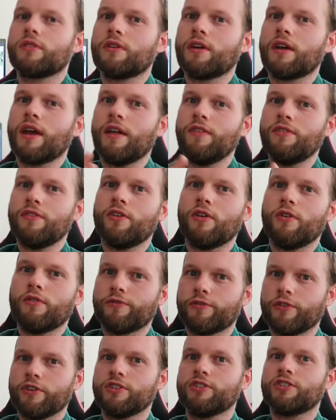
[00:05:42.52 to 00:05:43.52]
Kendo
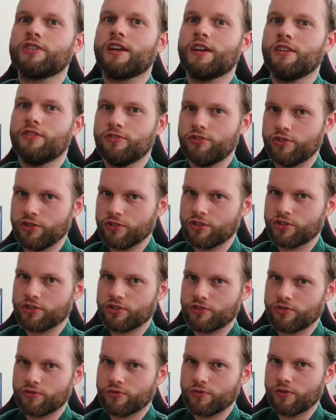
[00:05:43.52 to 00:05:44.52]
versus
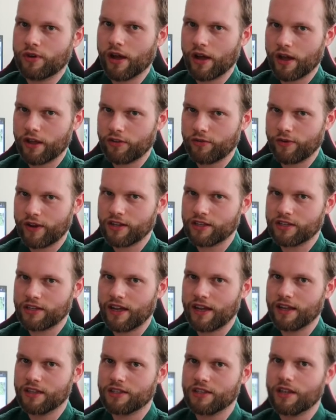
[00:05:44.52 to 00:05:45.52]
Kenjutsu uh,
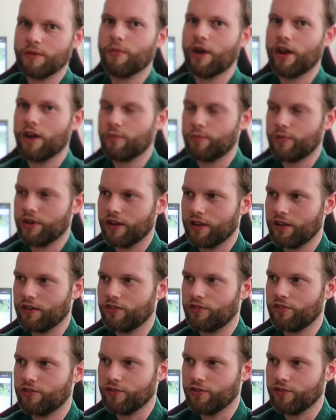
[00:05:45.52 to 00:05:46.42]
translates, in my opinion,